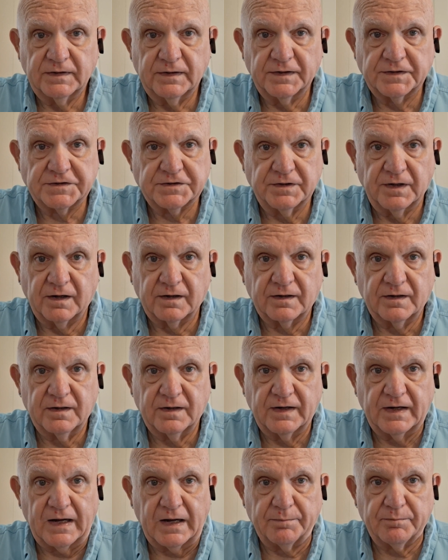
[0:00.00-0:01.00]
It's not going
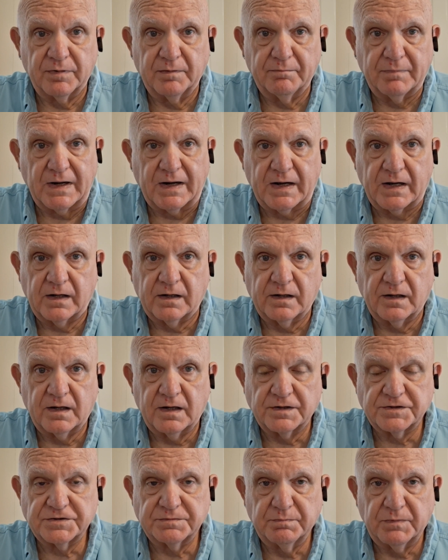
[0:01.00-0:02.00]
to happen by
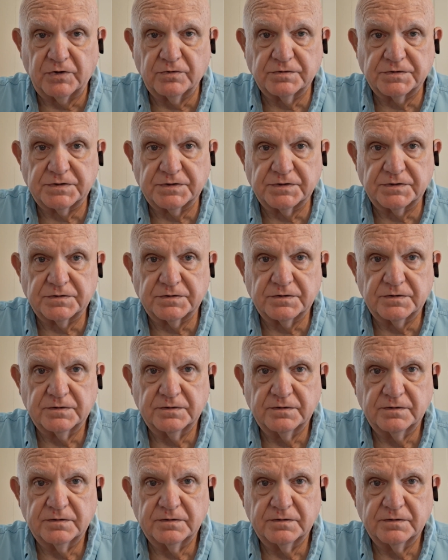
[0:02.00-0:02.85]
osmosis